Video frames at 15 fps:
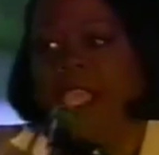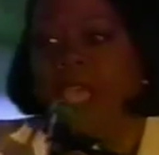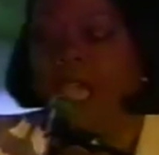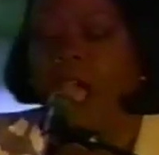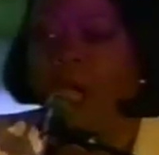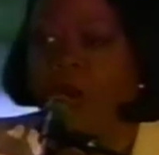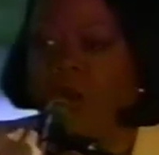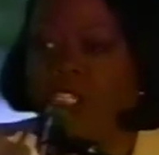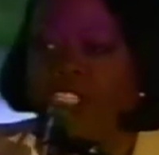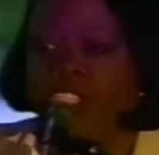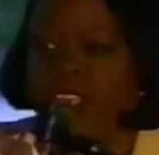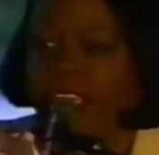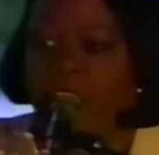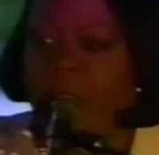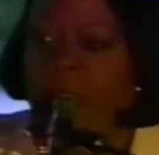I would
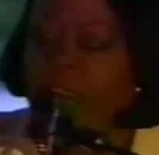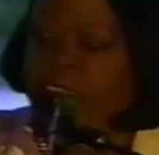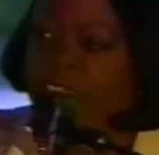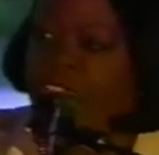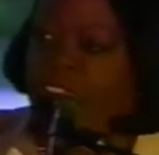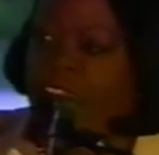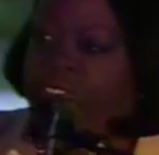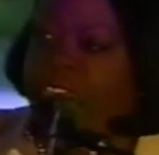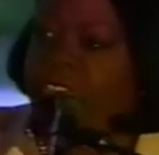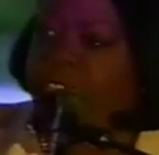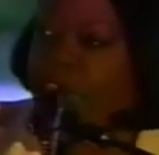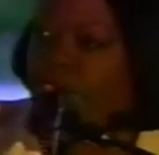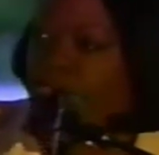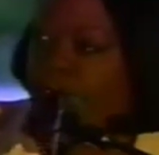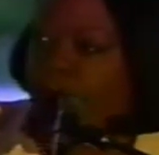tell him I'd
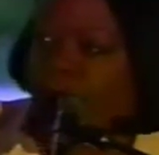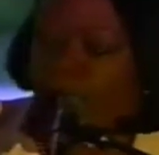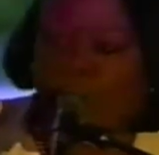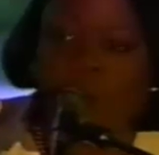change a few